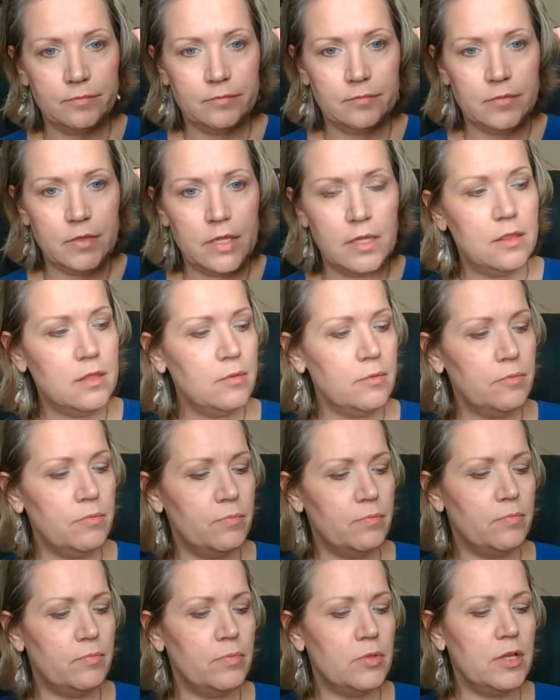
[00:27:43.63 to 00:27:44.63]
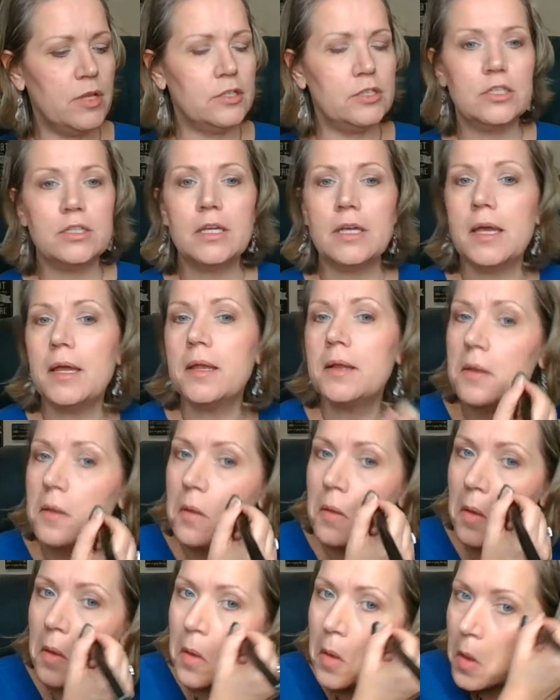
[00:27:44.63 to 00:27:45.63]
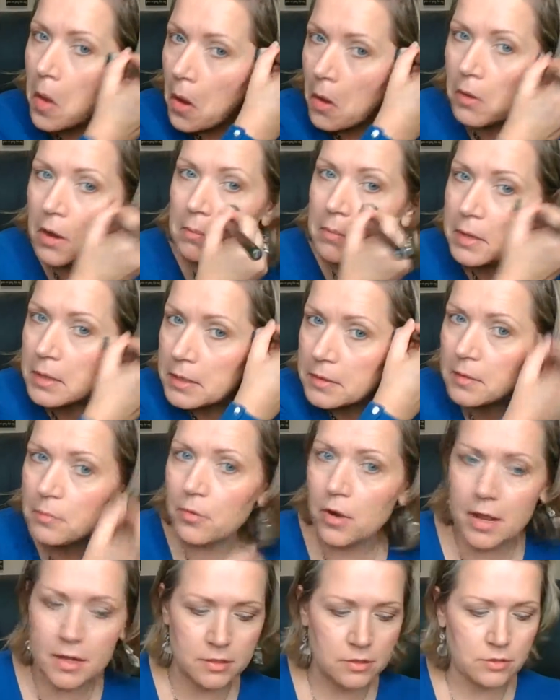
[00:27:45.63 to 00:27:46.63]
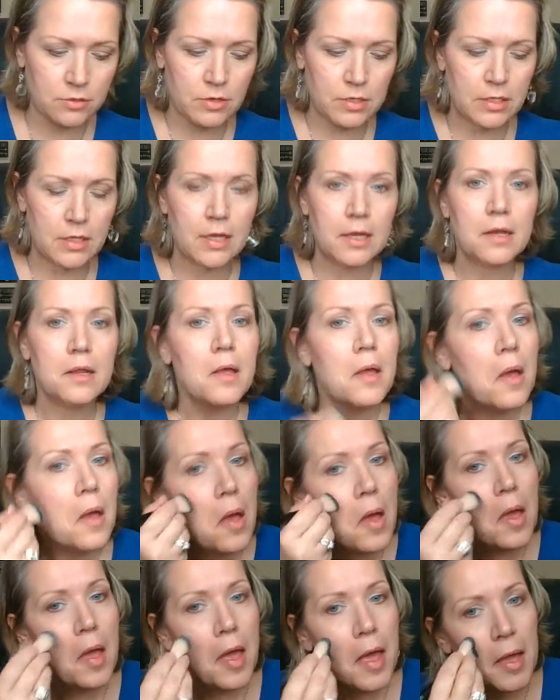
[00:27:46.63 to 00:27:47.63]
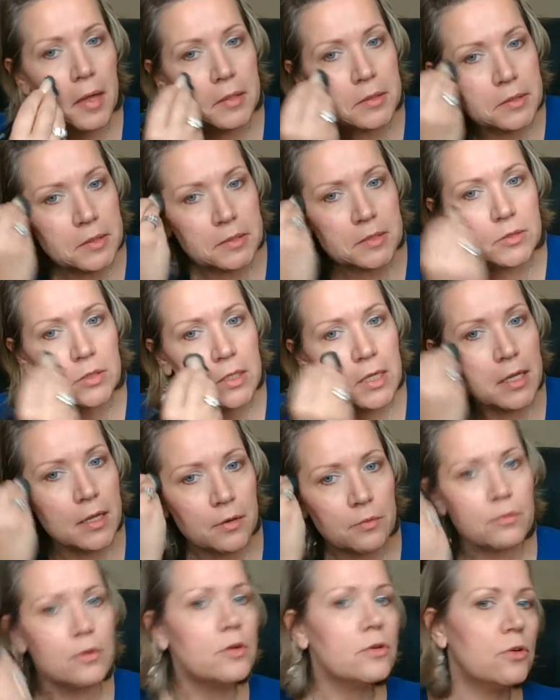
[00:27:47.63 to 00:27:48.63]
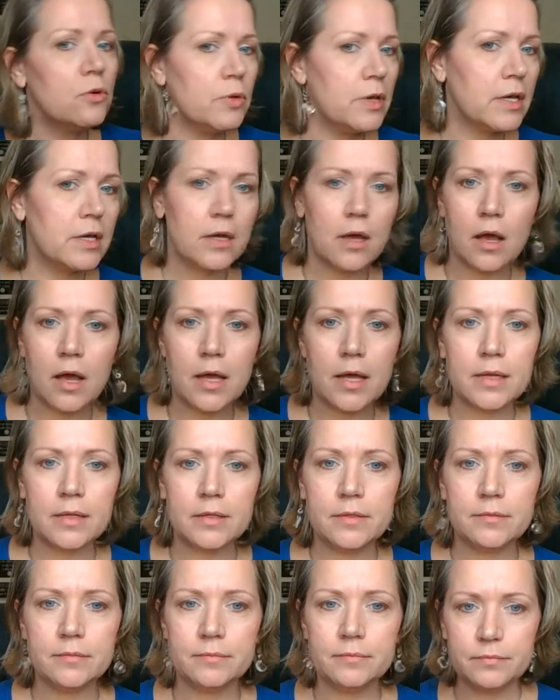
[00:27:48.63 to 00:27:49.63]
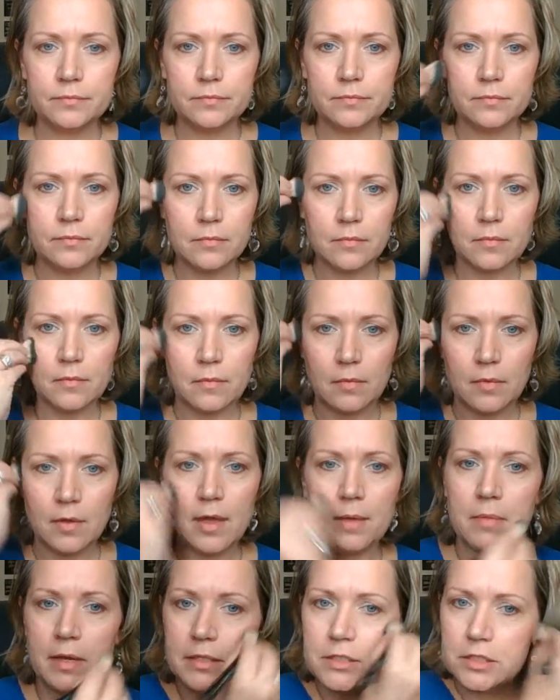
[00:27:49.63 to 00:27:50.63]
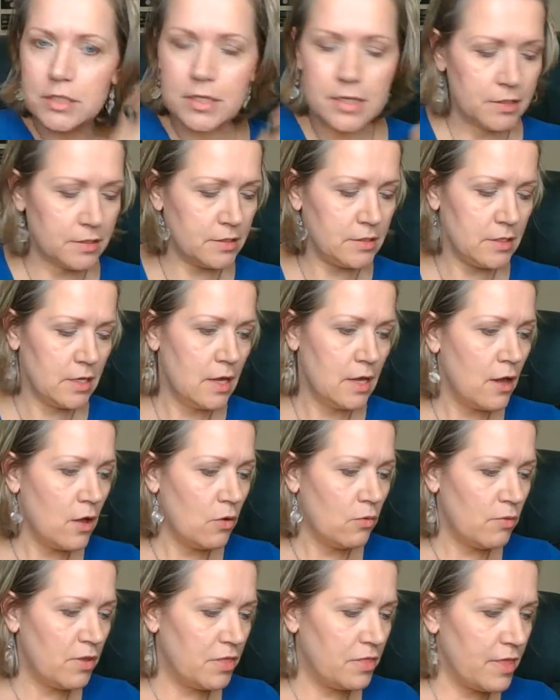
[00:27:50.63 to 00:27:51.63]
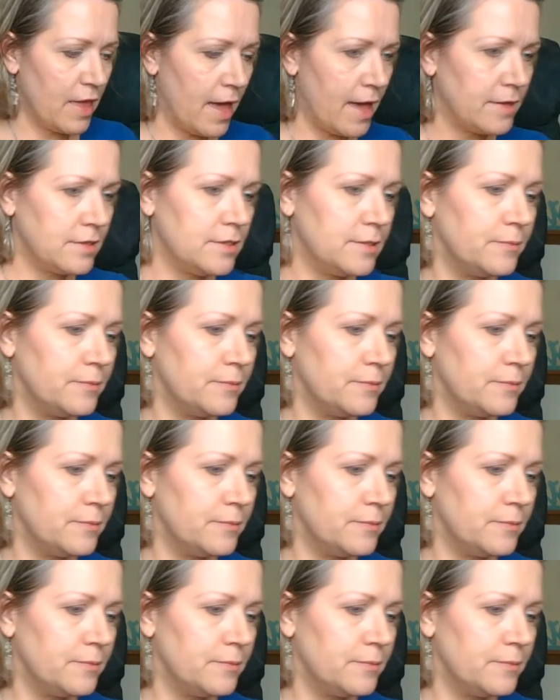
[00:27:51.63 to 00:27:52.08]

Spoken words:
in the blush again, or I mean in the bronzer again, and just hit real quick on my cheeks with that.